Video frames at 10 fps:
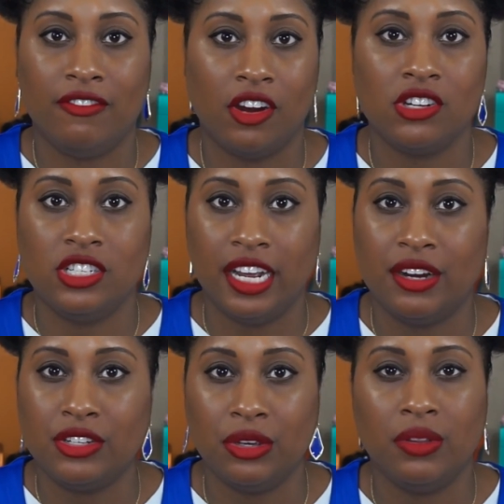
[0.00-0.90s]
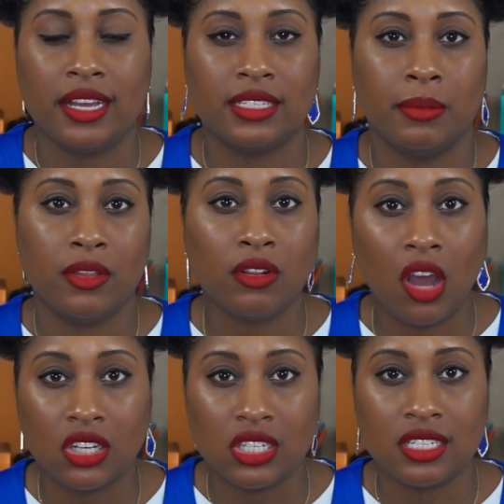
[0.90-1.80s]
first day or two like some other
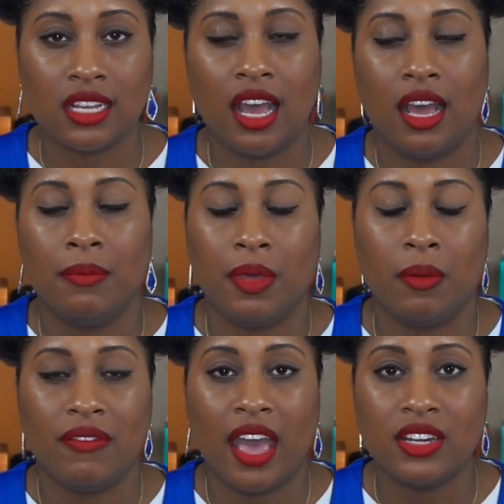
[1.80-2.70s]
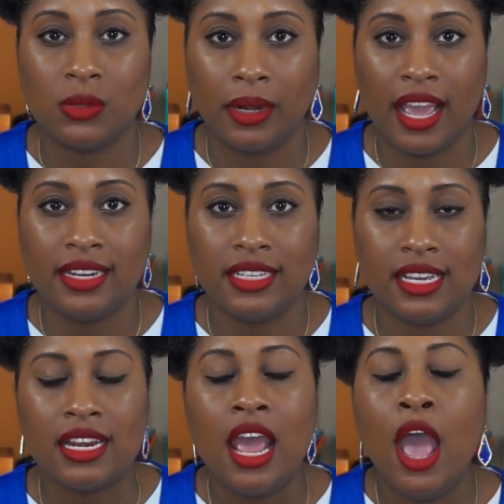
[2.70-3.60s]
launches that we've had in
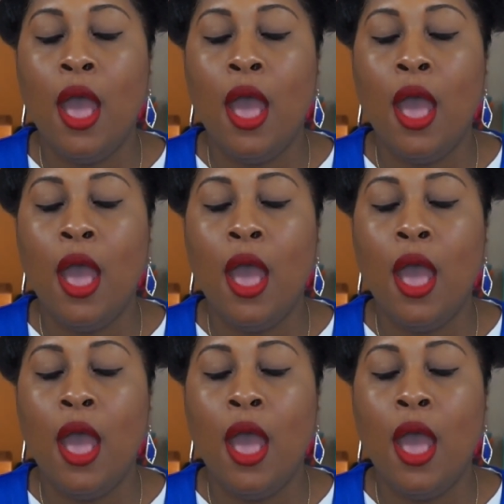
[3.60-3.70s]
2018.